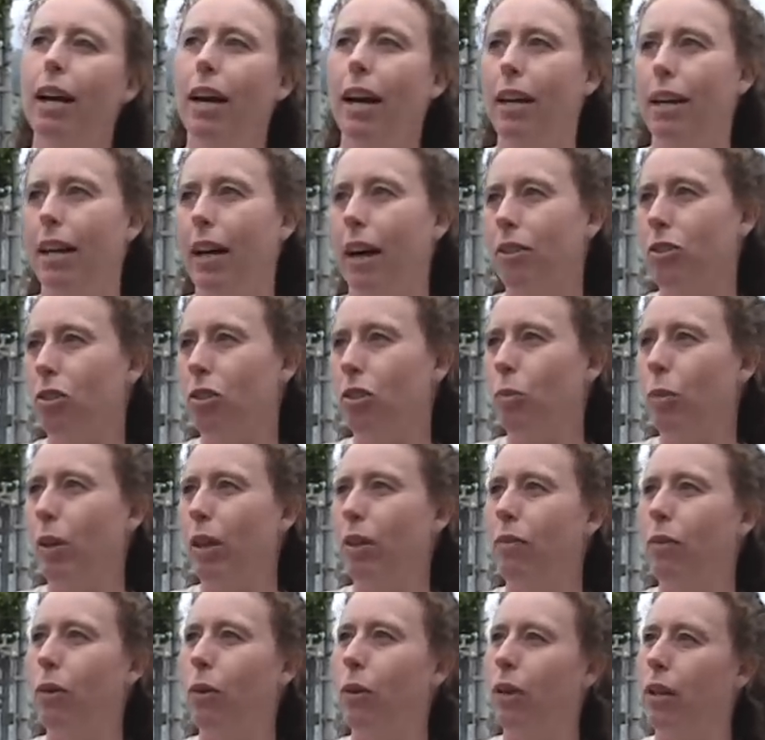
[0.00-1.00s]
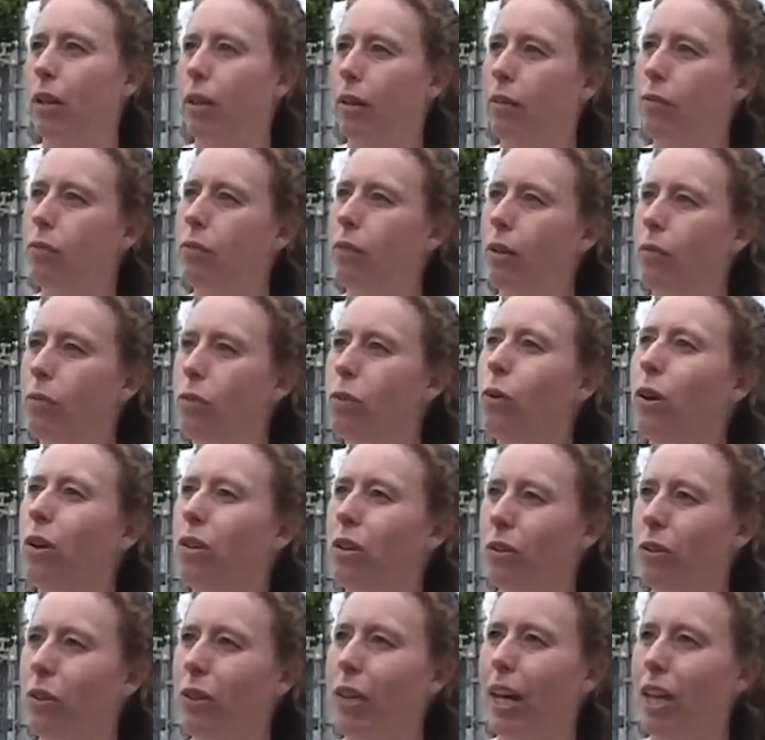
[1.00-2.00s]
at Año Nuevo, and a, few
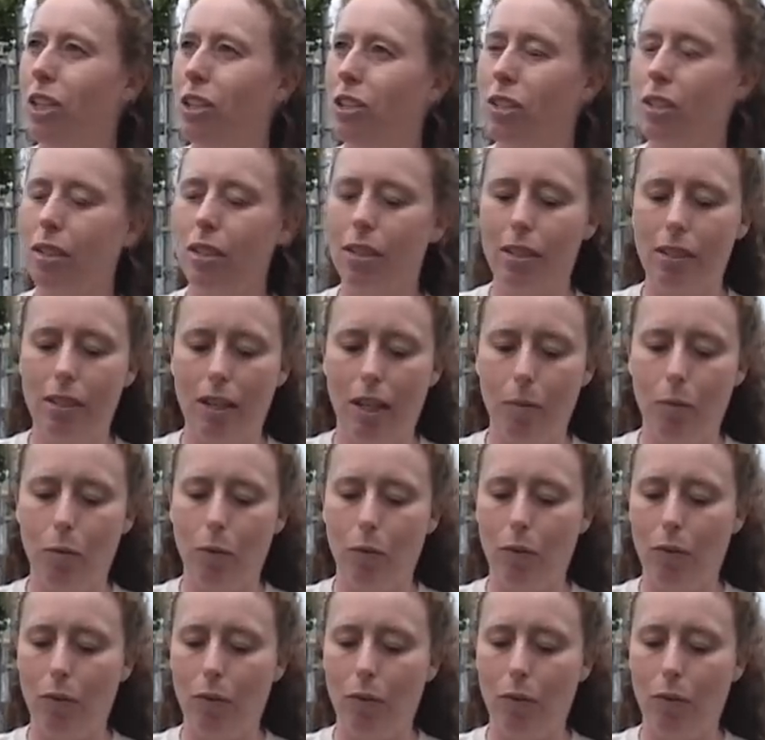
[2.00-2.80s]
other locations um,